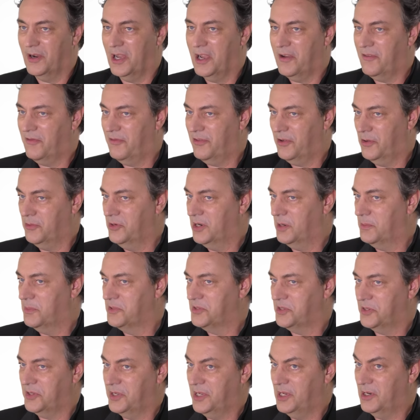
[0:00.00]
I have phone
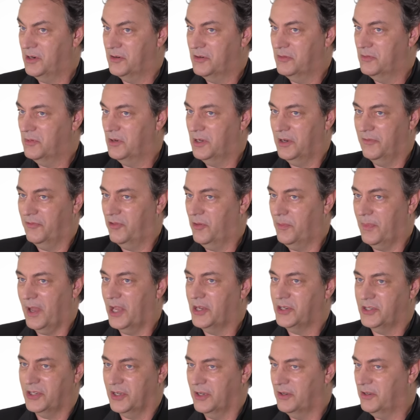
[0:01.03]
numbers in here,
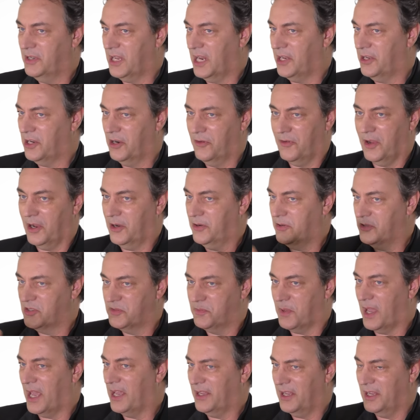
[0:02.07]
information, data records,
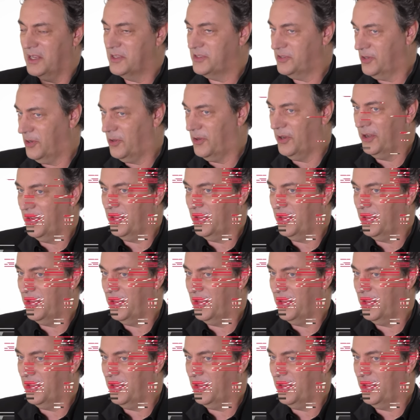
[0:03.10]
banking, it's all